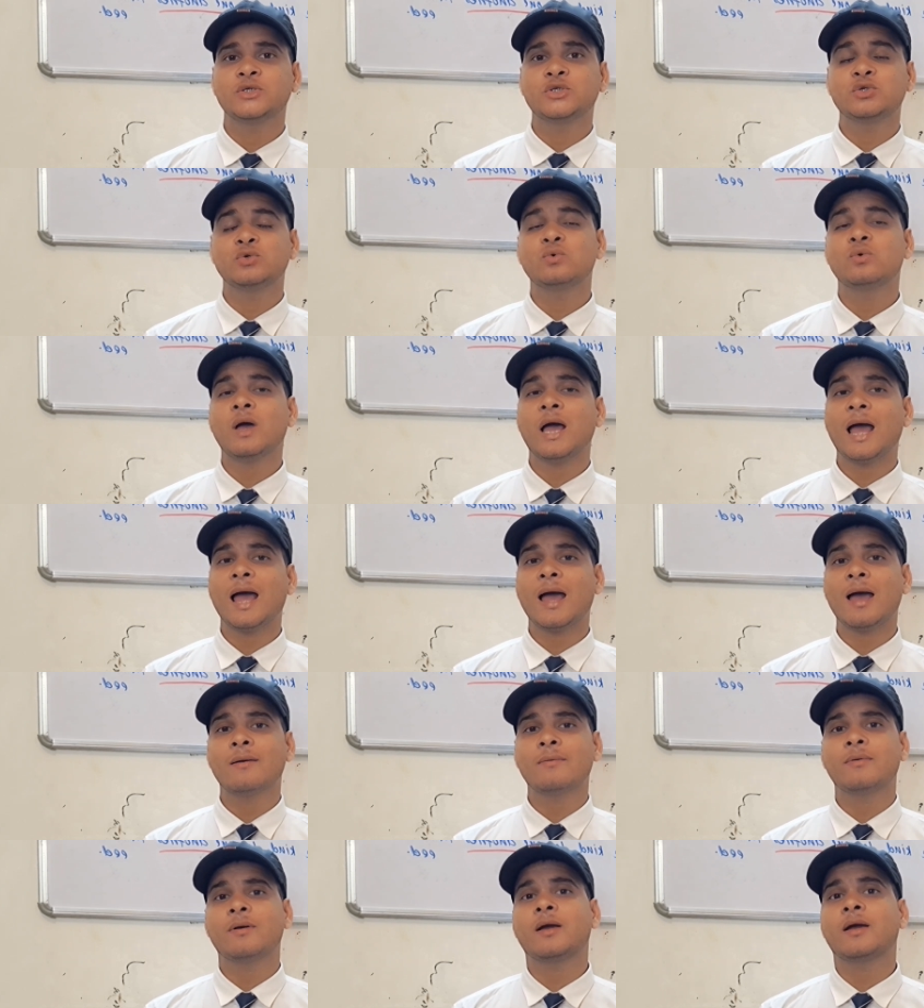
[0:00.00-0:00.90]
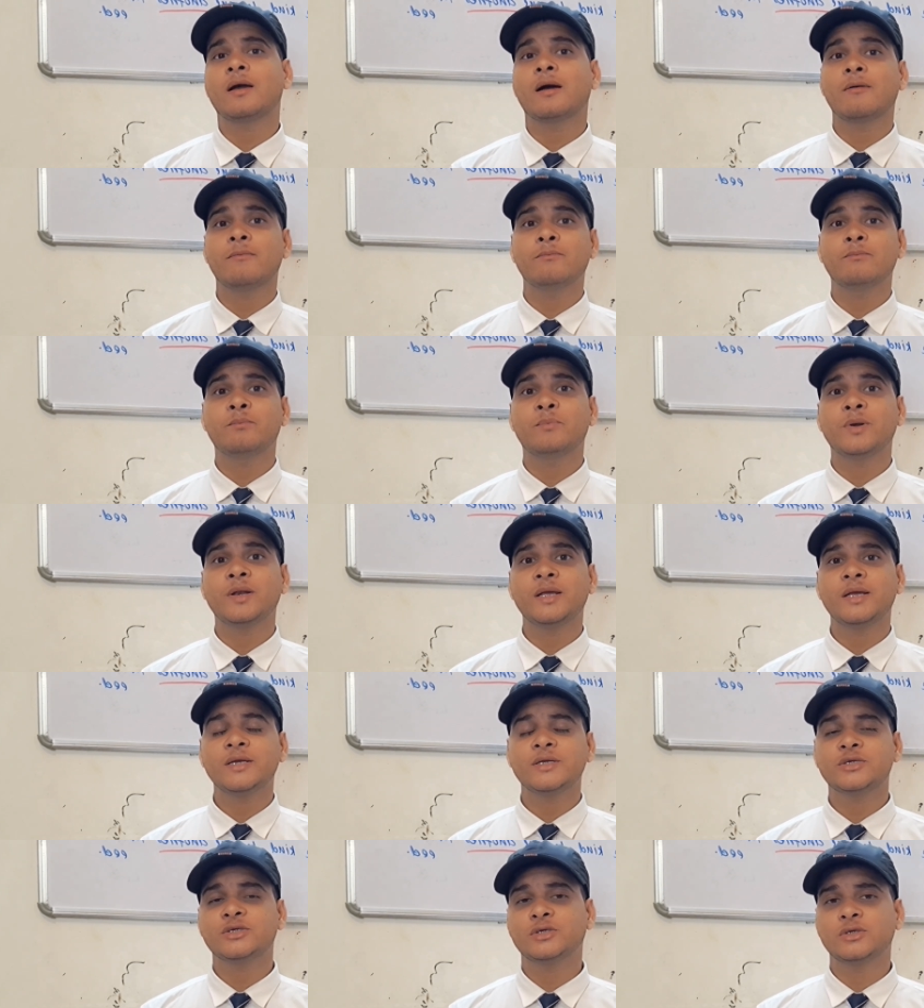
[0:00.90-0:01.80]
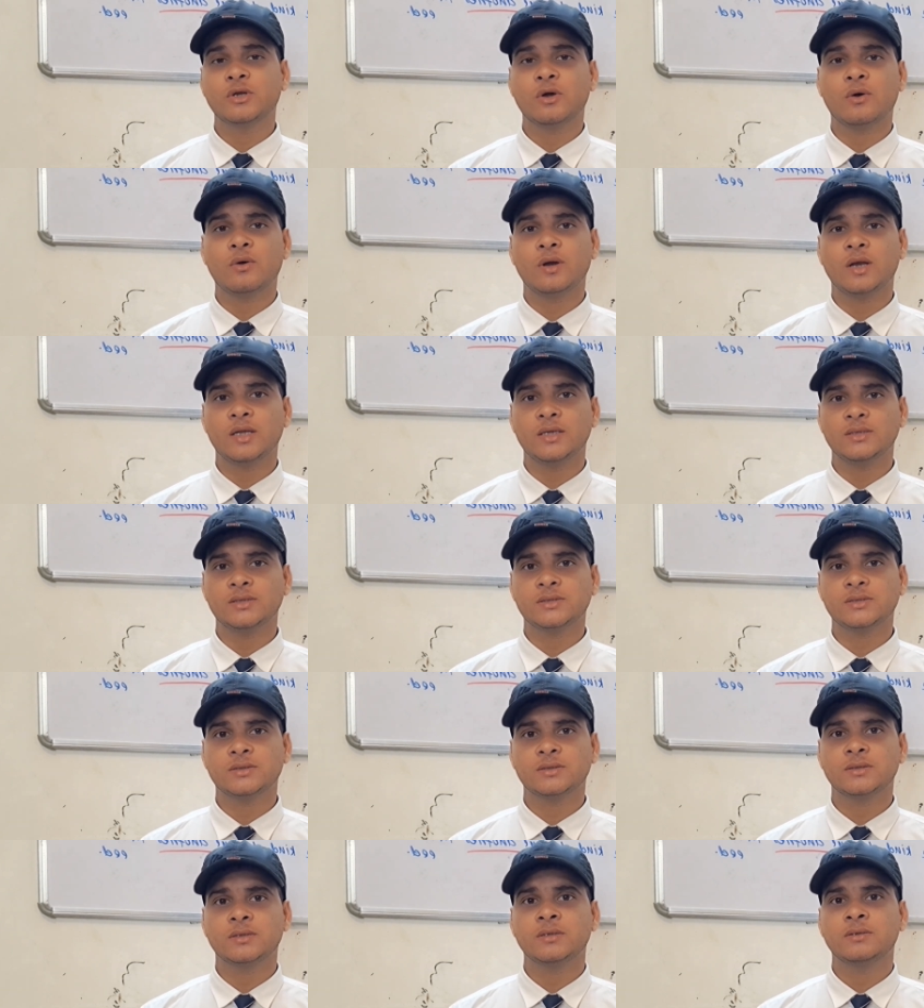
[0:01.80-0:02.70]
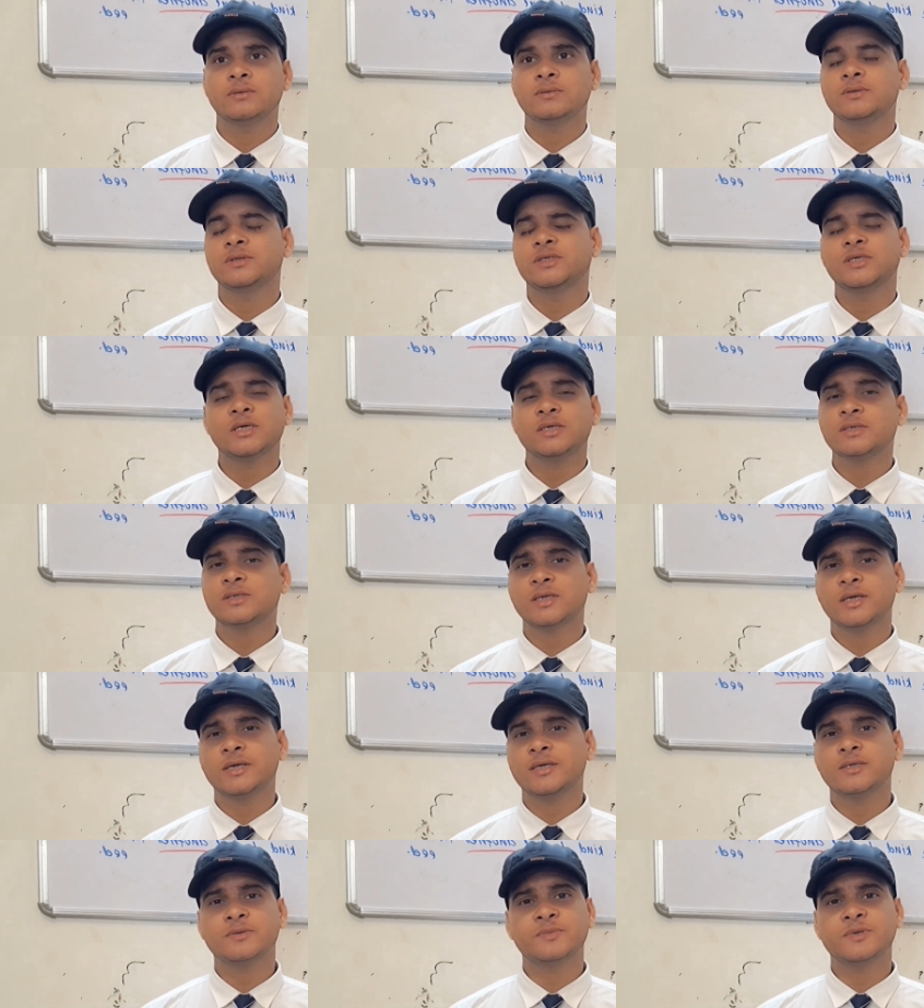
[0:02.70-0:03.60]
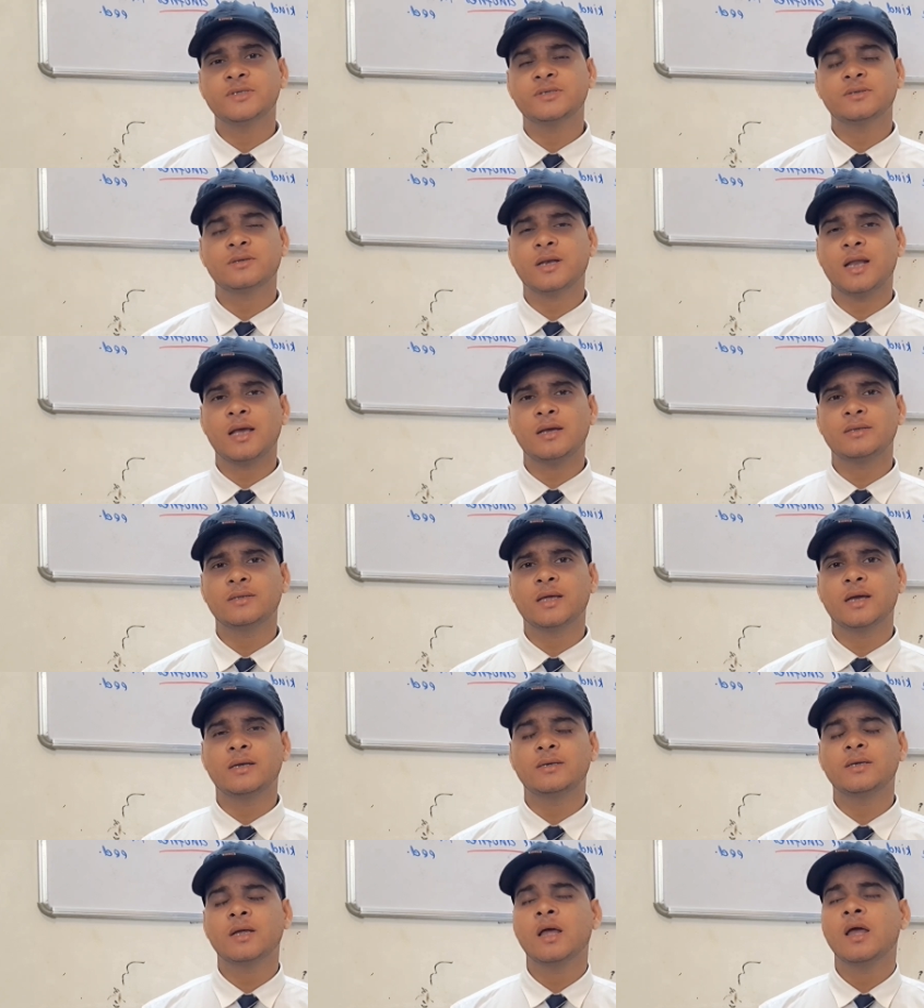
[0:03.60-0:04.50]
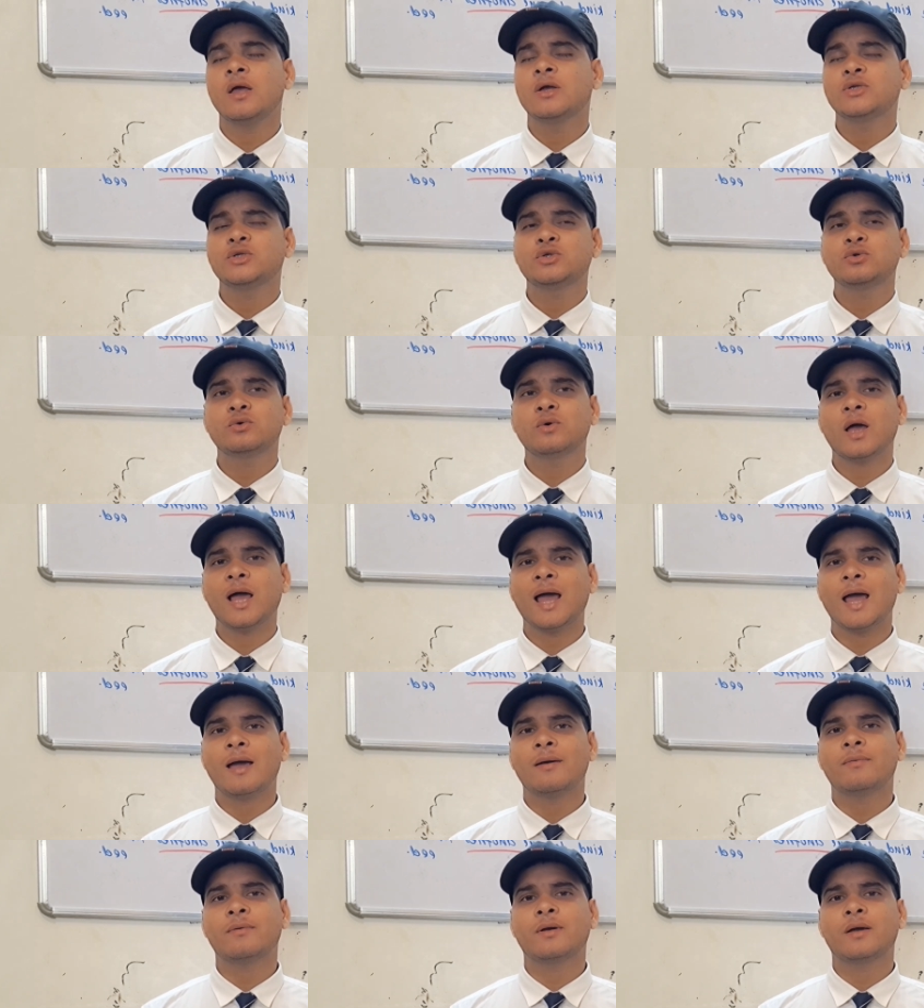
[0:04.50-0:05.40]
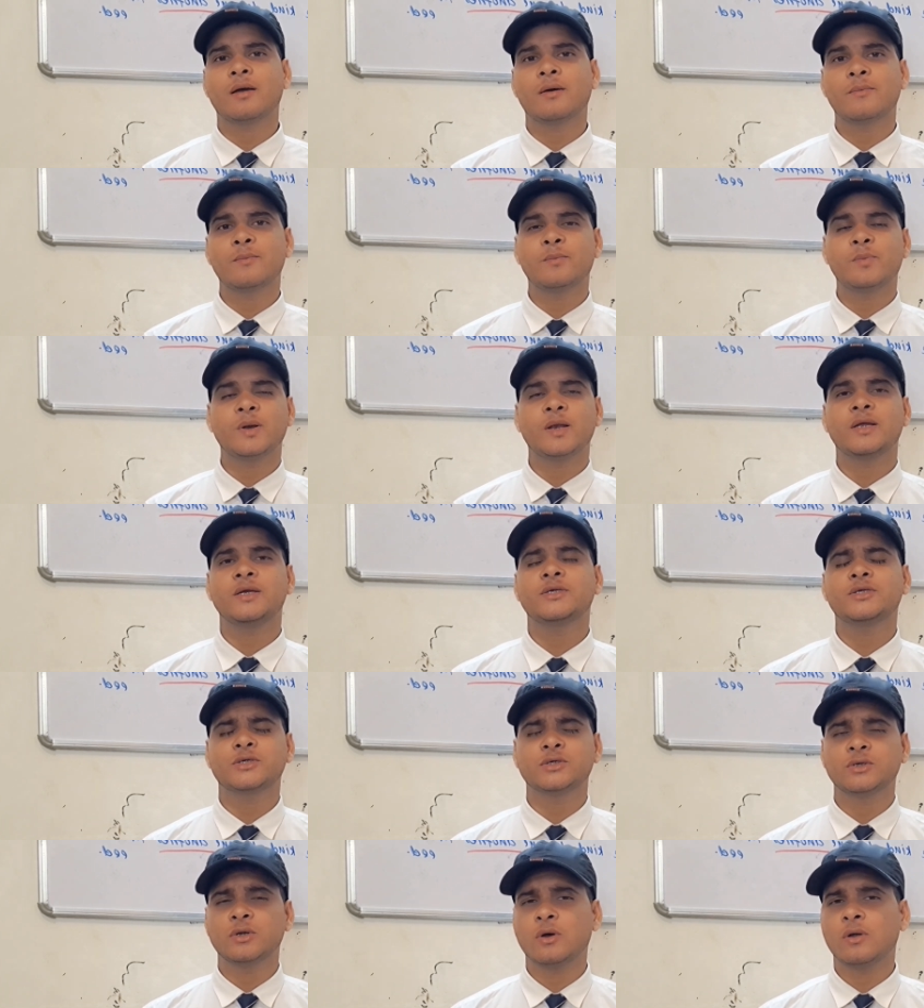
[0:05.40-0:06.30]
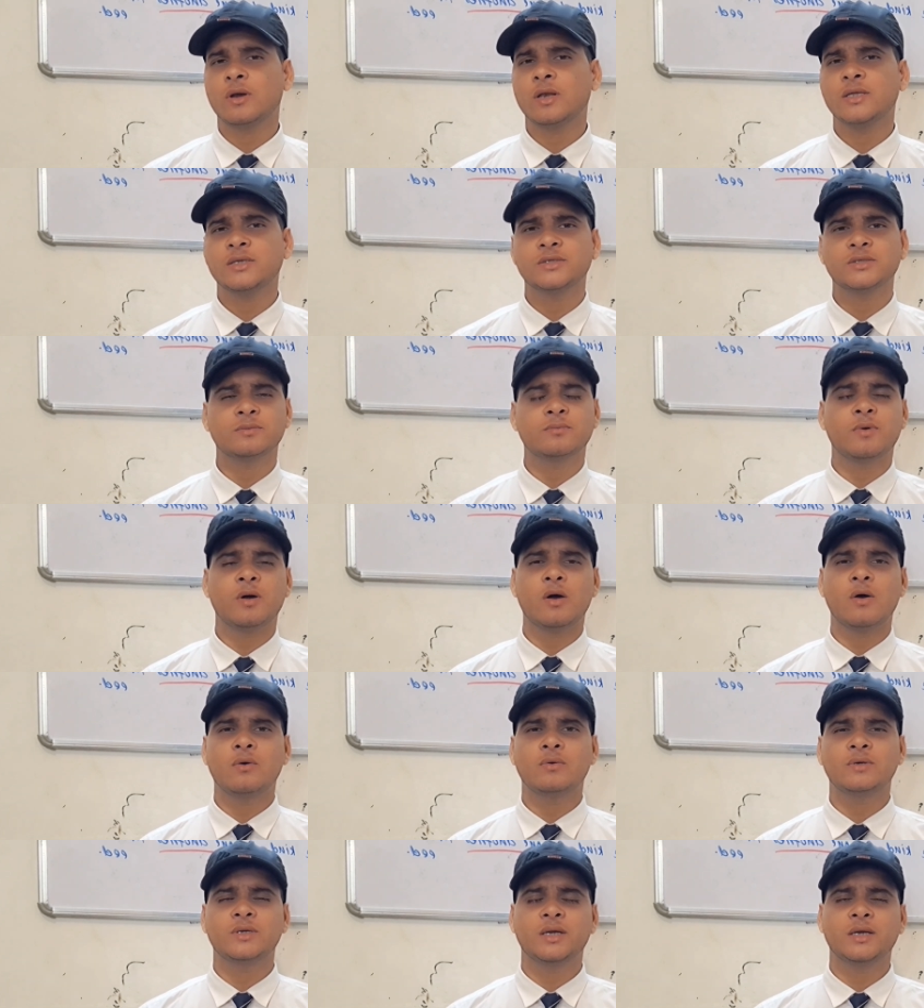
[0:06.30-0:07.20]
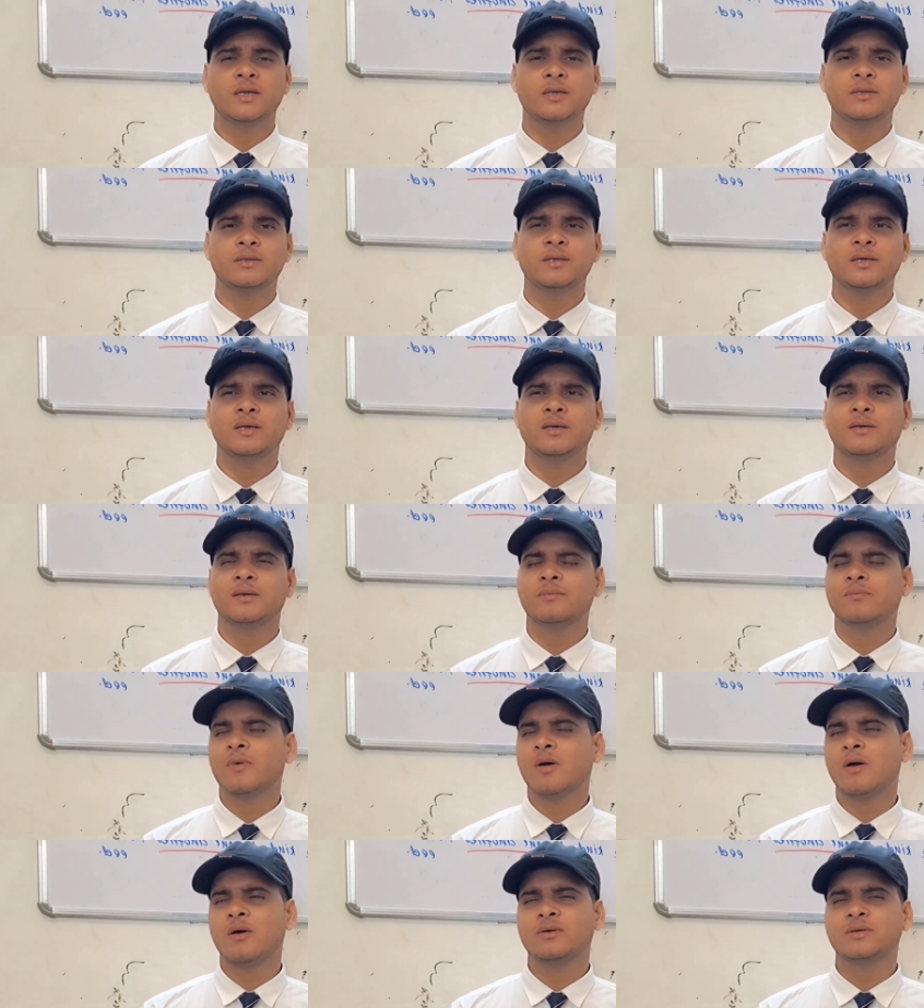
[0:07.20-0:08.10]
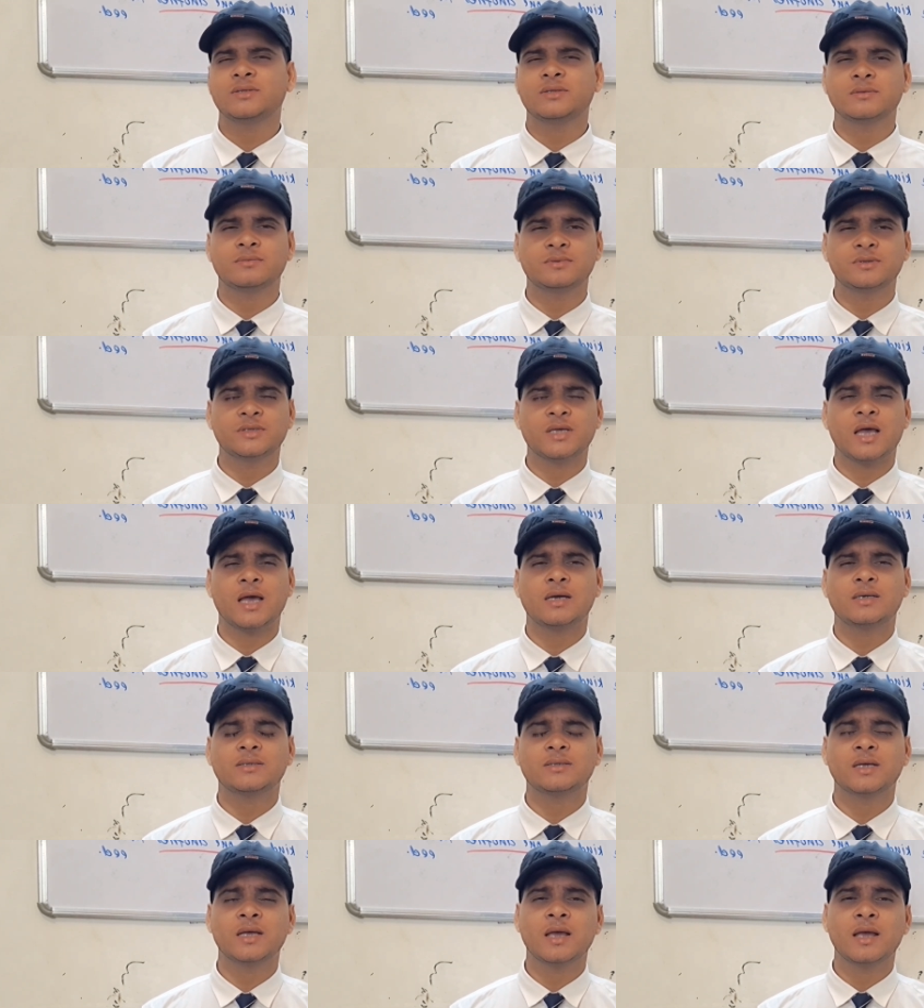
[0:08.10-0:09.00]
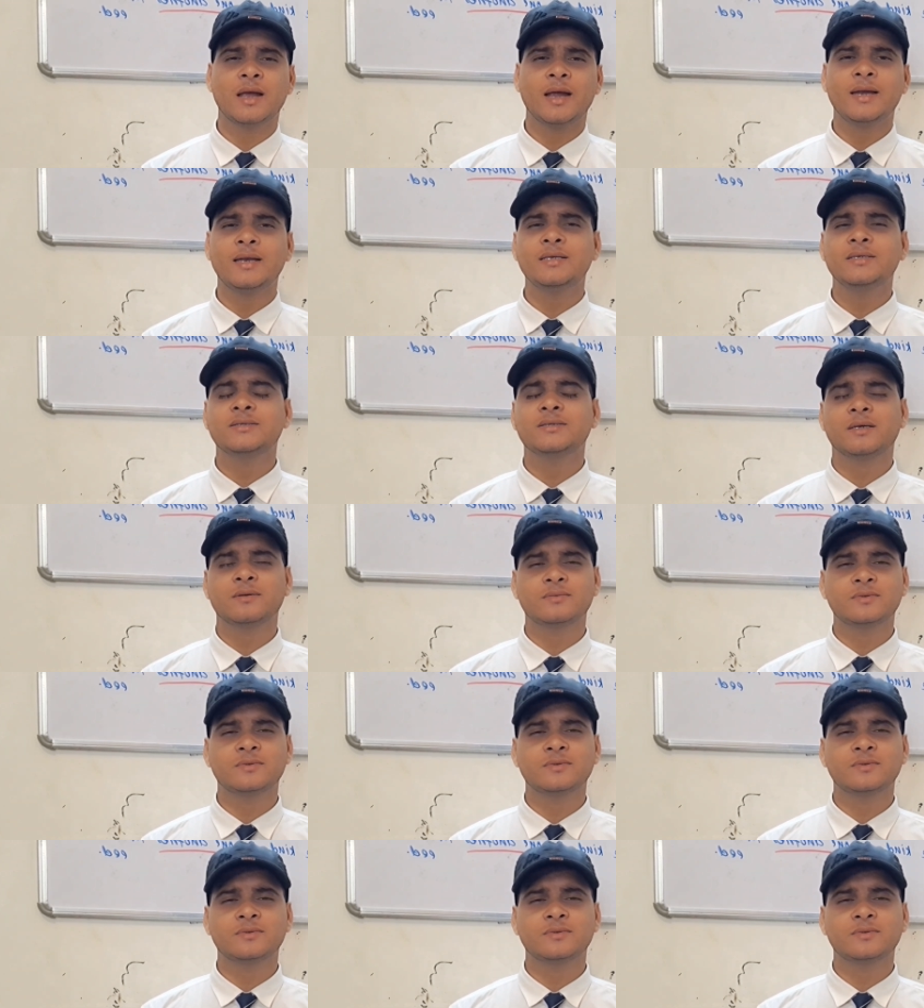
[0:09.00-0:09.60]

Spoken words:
To have complete knowledge. Just it means like that. To have complete knowledge about anything, about subject, any